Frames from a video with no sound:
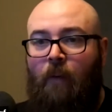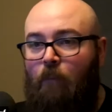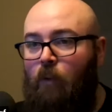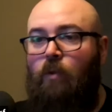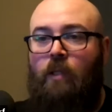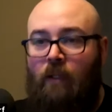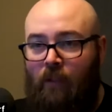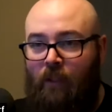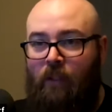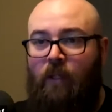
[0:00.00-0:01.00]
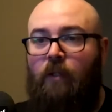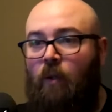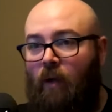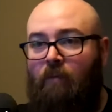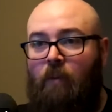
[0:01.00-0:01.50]
New Zealand
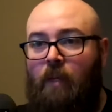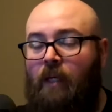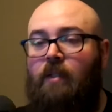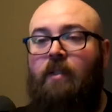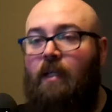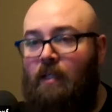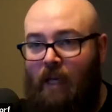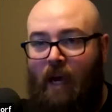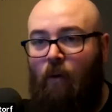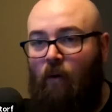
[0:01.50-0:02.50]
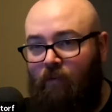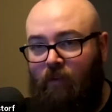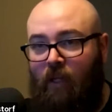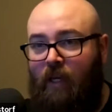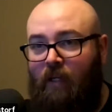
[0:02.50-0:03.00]
don't have to make a 60-hour
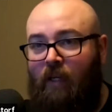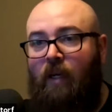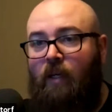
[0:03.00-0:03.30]
flight